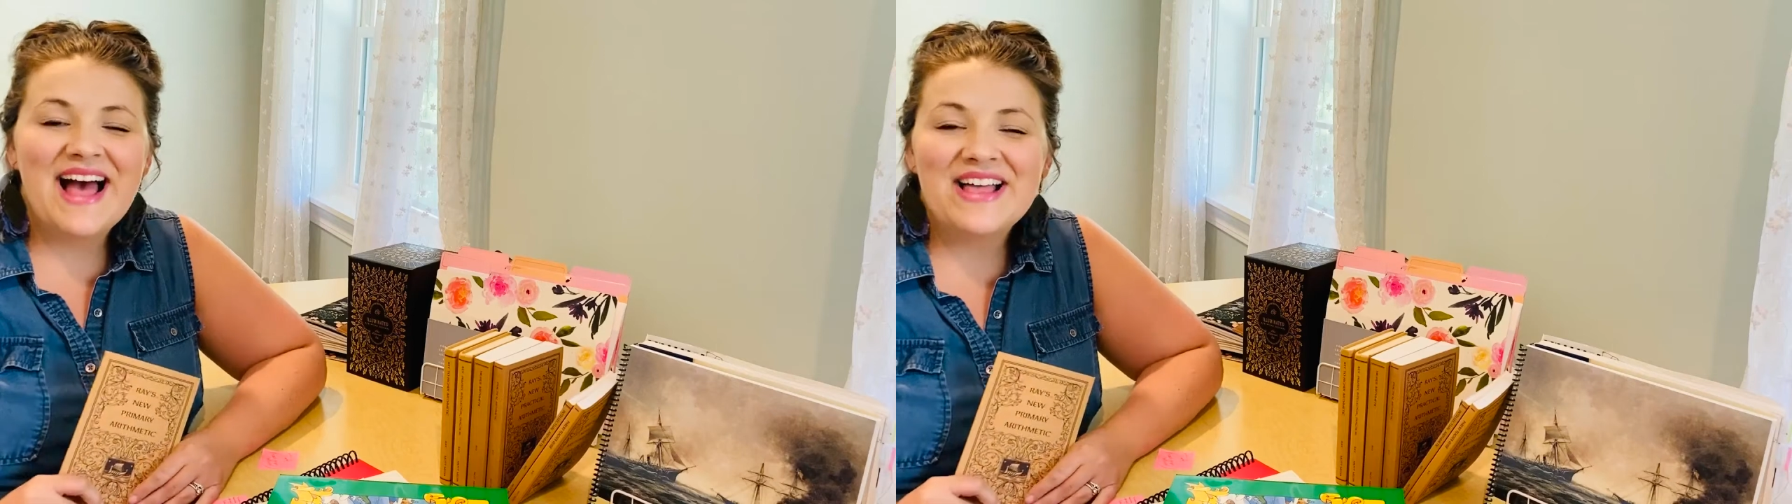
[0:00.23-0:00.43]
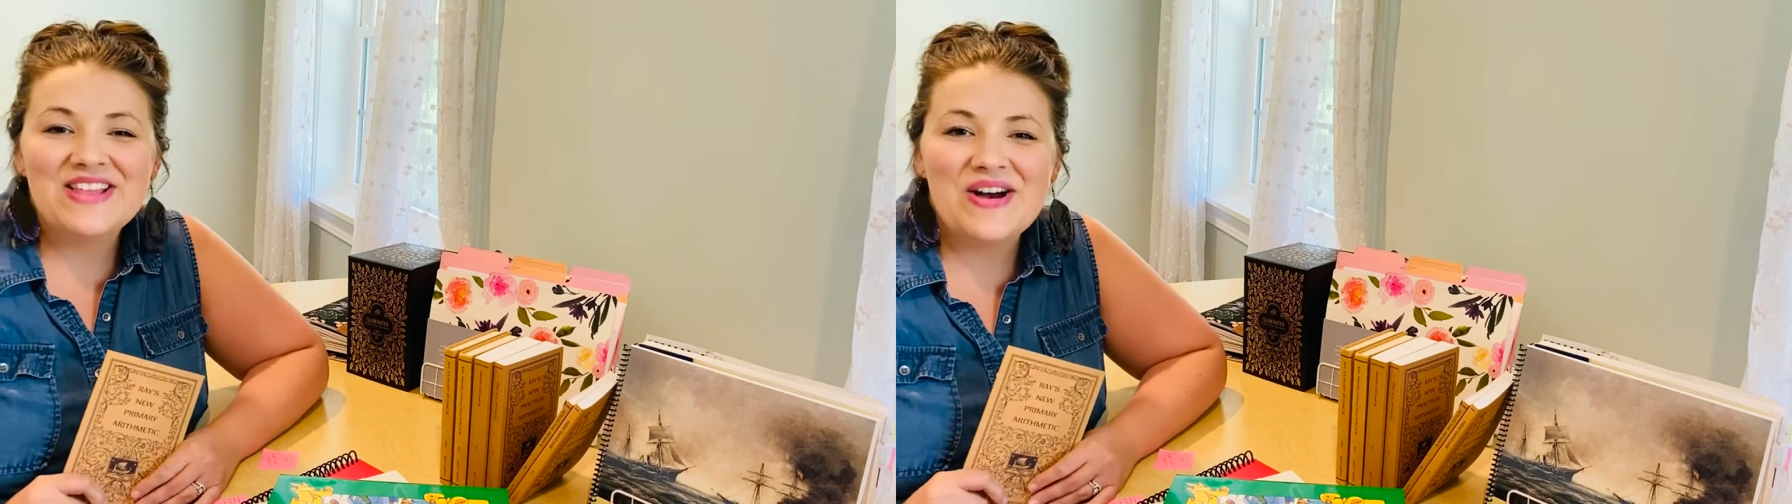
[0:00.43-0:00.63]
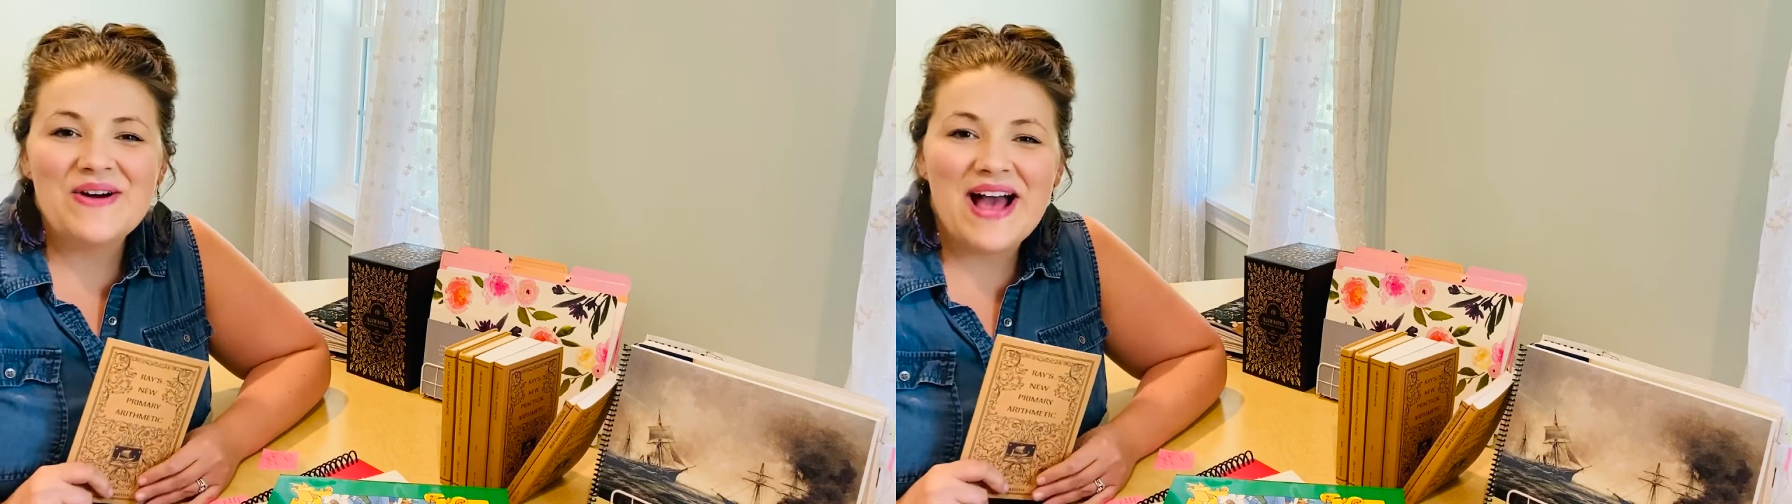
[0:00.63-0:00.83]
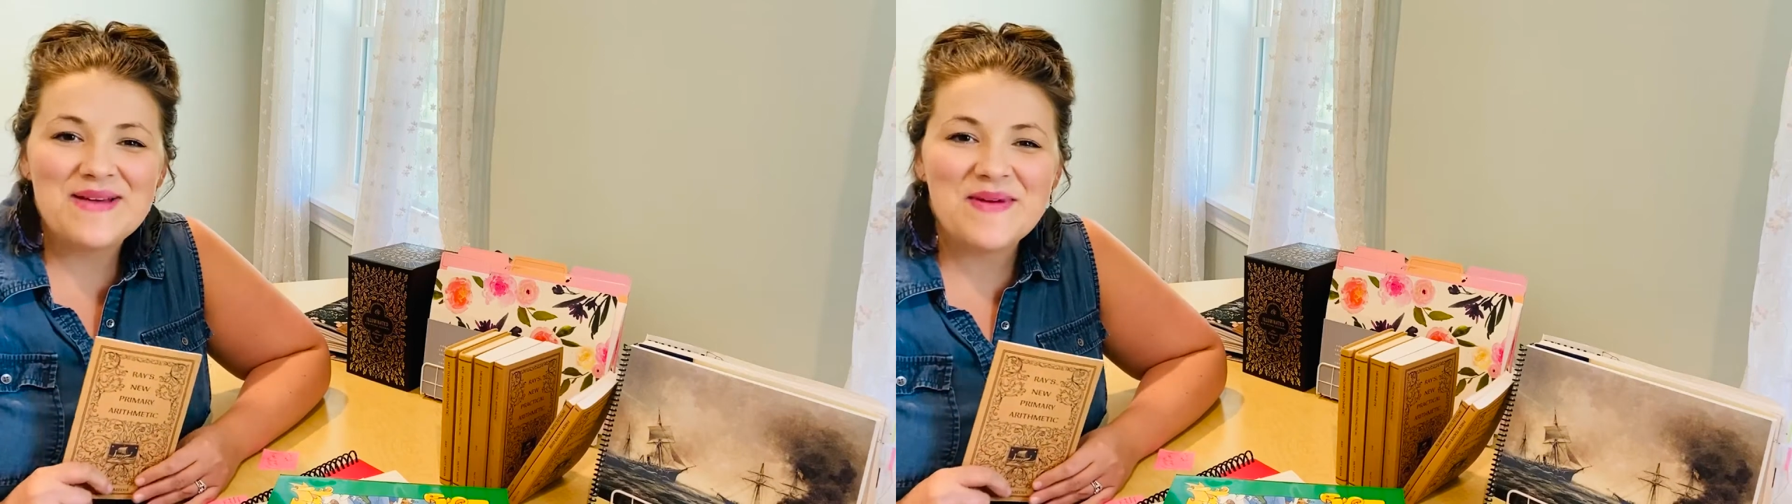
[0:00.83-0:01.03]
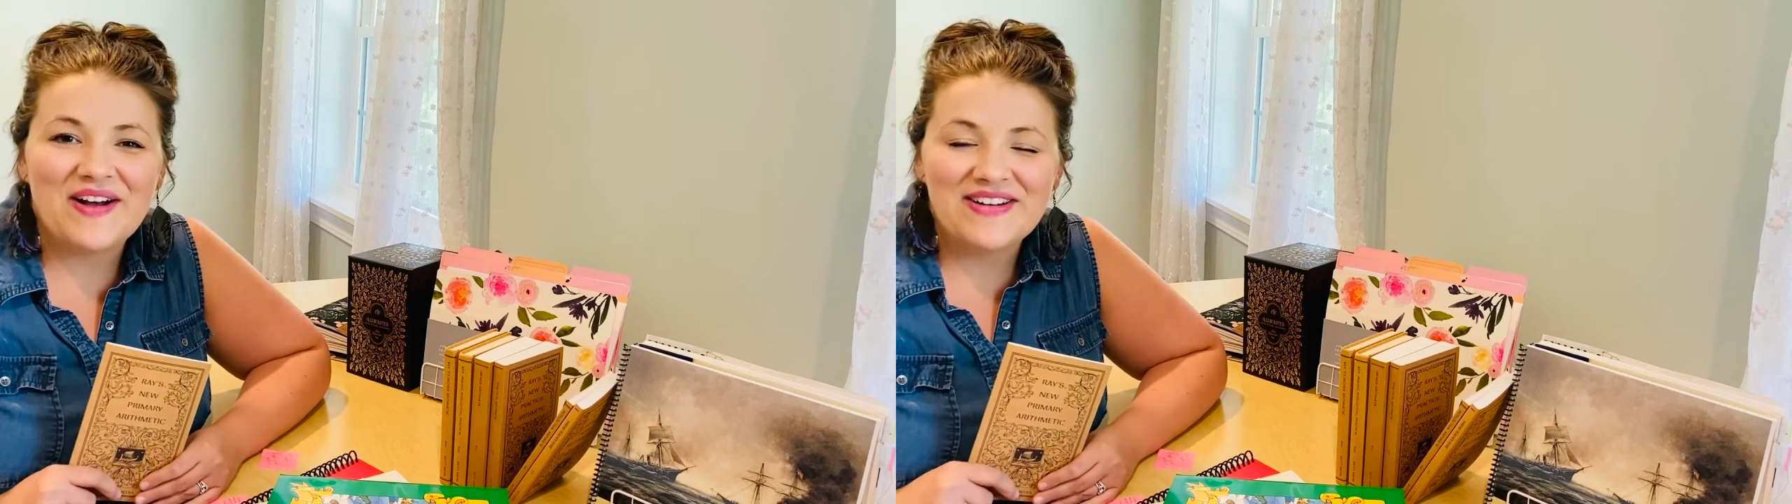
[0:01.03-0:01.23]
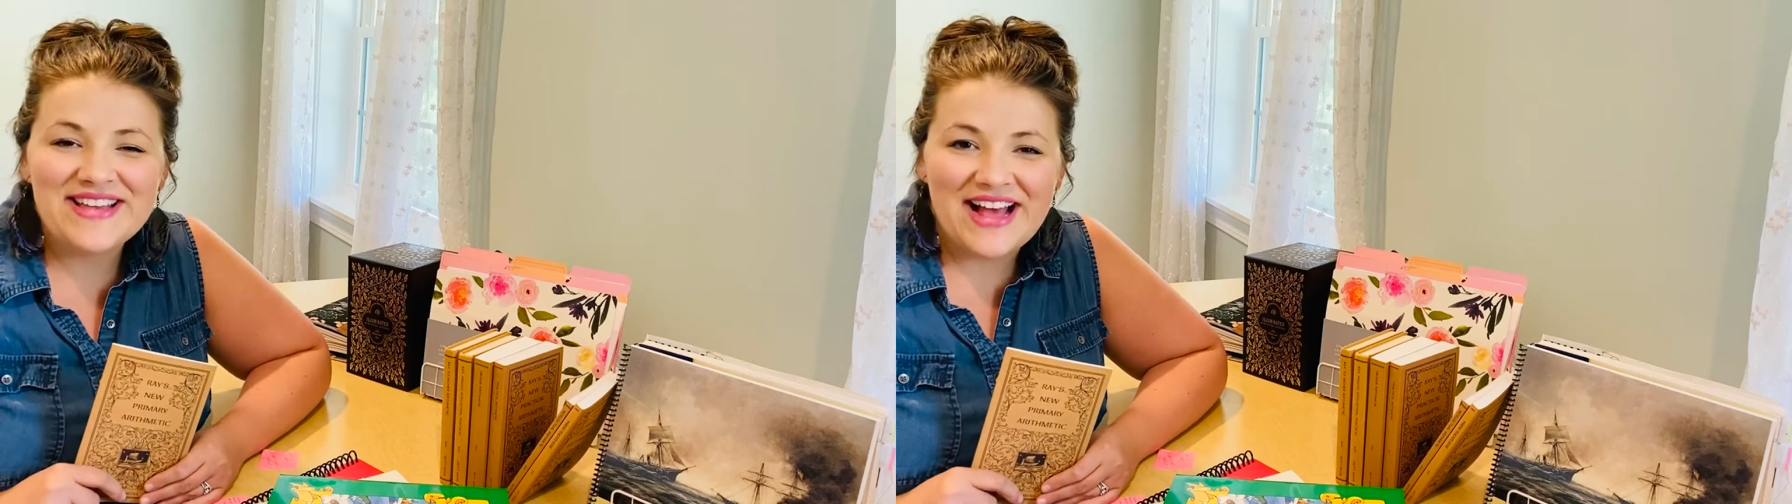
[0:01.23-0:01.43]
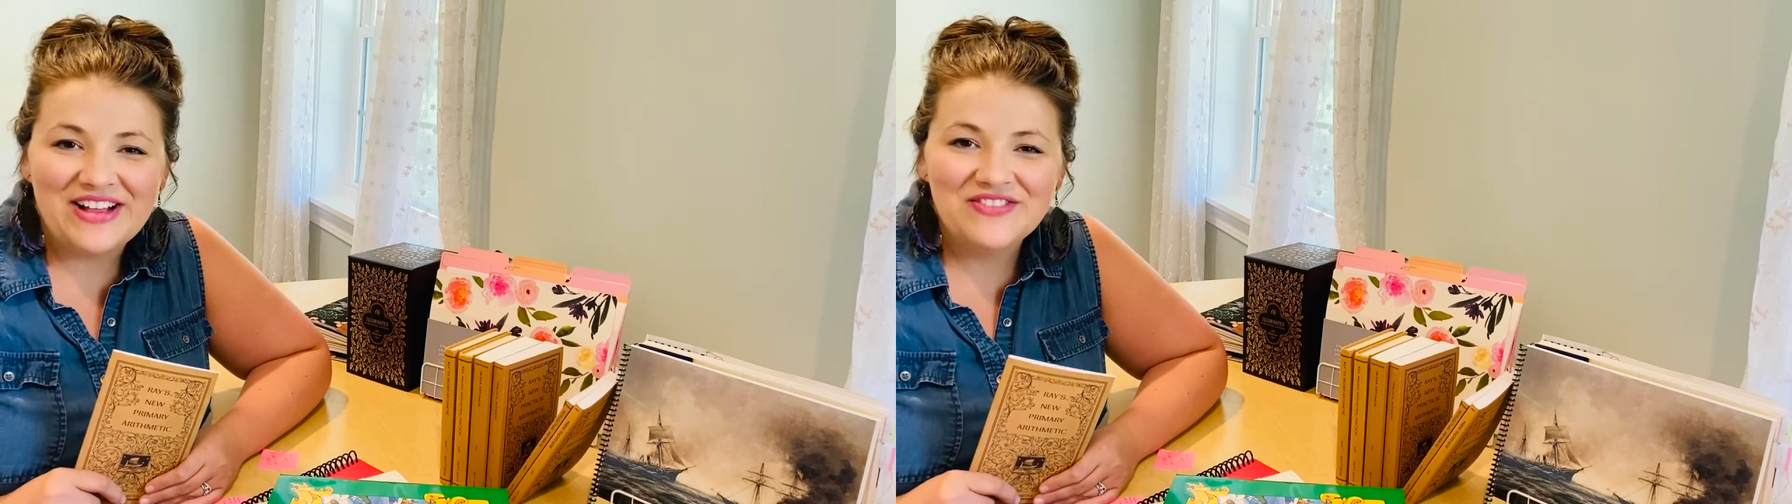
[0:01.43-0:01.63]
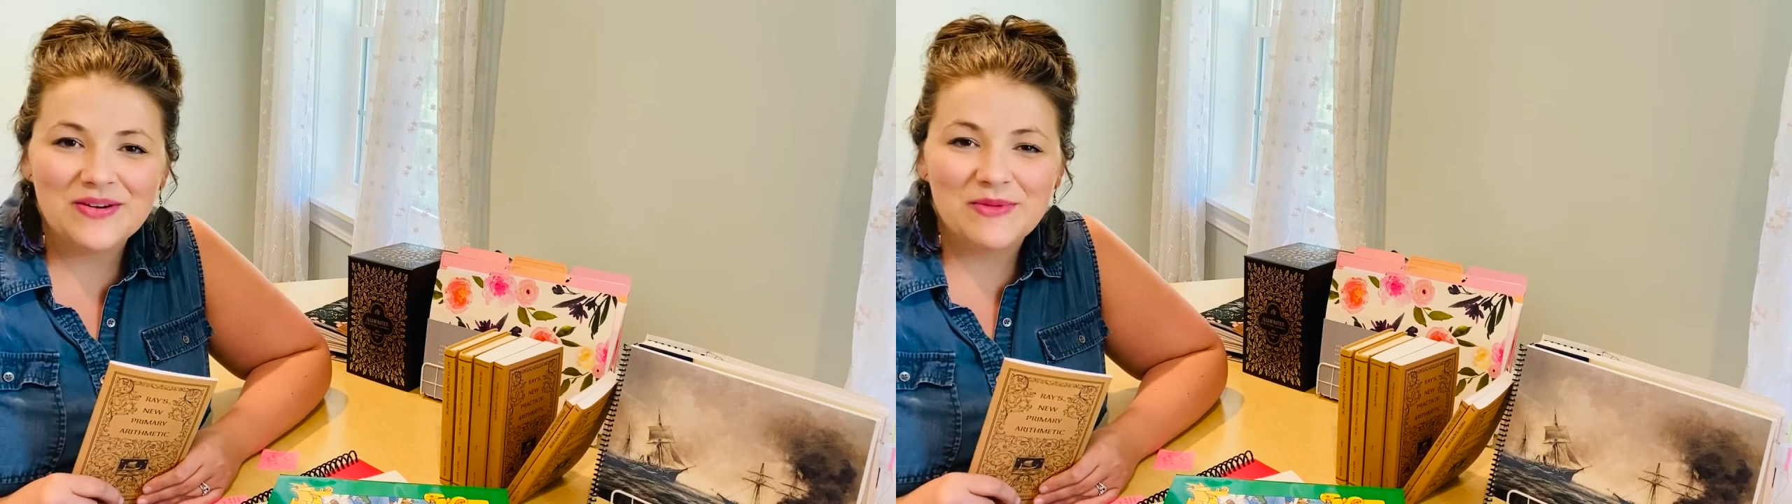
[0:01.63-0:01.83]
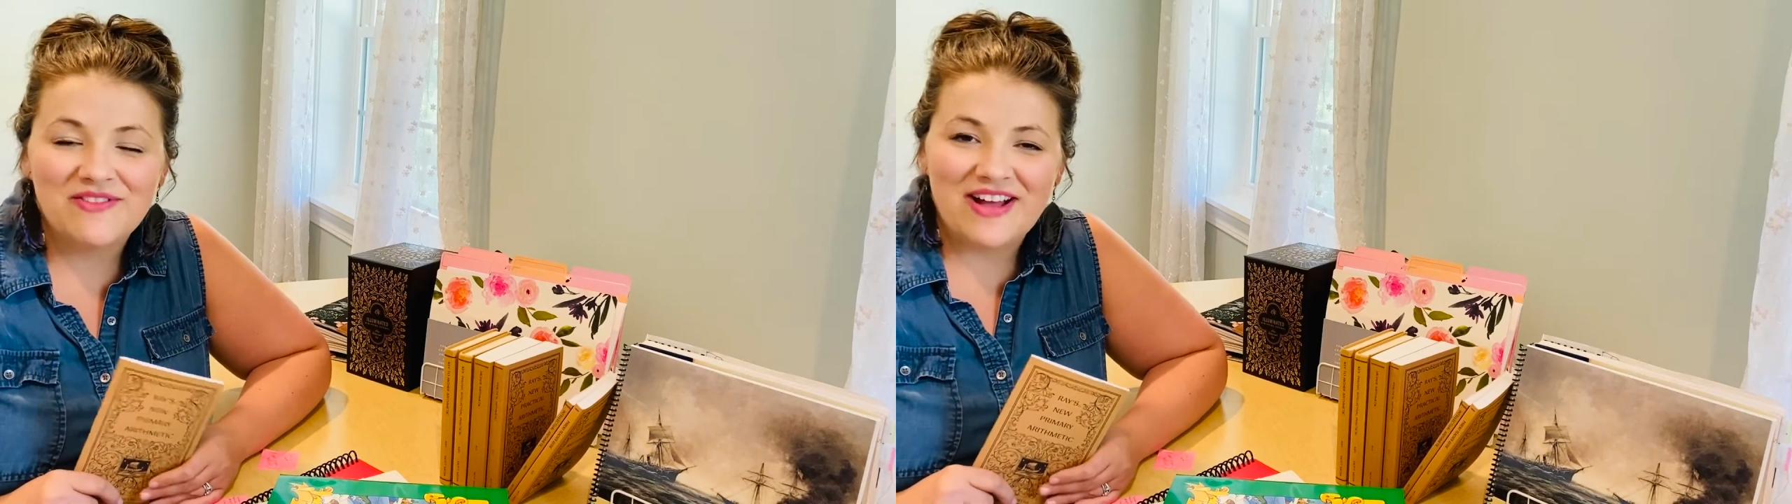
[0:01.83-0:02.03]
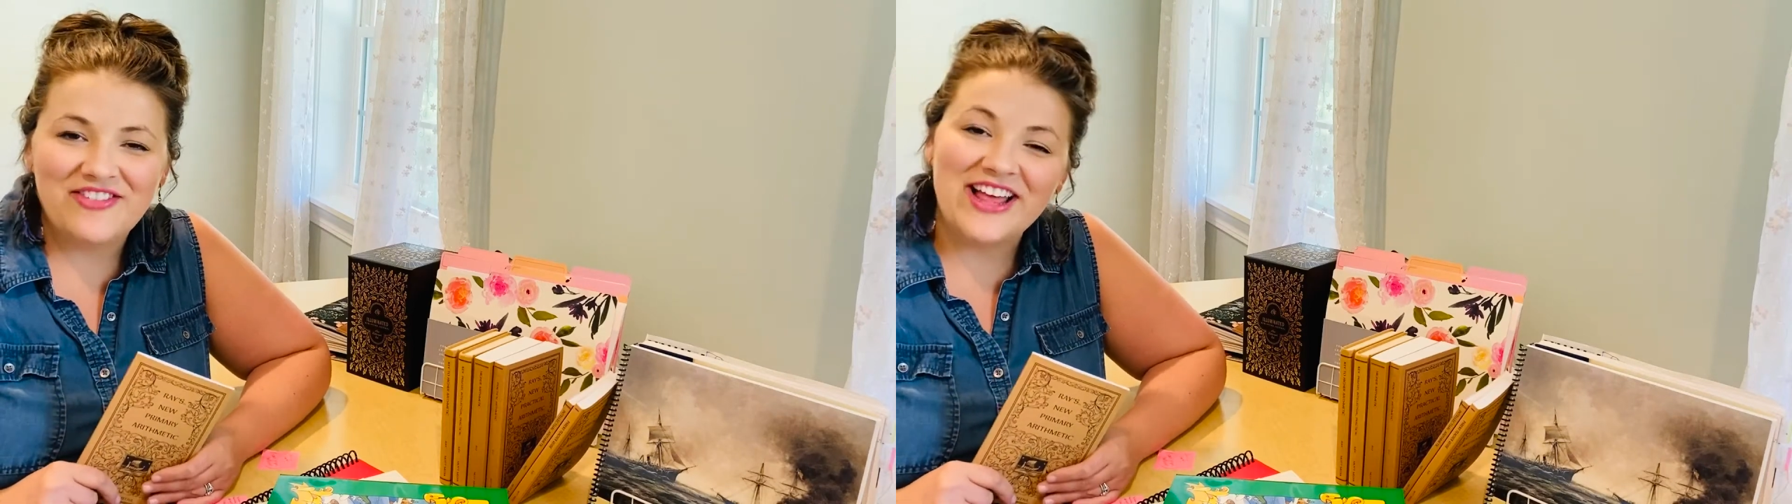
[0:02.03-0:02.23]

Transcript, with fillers: Hello, I'm Arielle from Revival